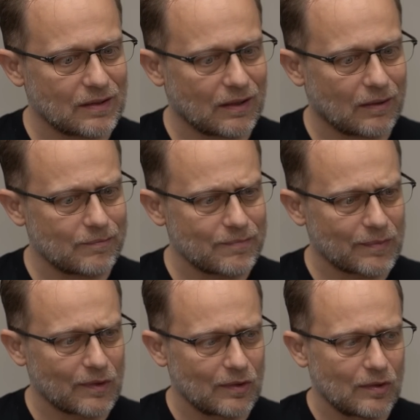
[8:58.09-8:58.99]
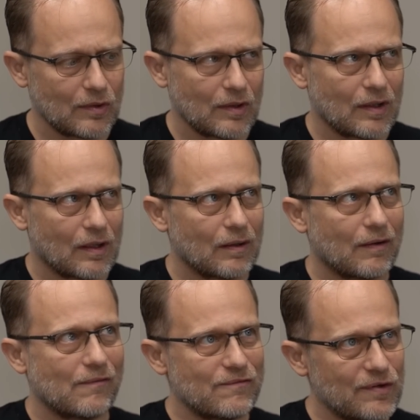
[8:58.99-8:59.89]

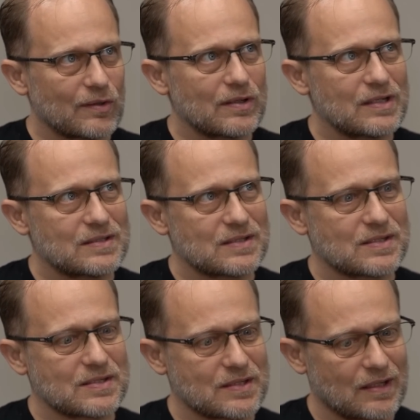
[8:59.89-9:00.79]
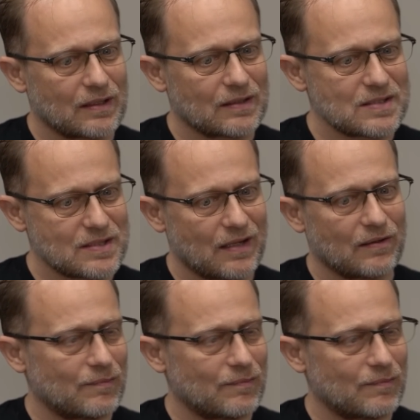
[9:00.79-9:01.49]
a very distinct set of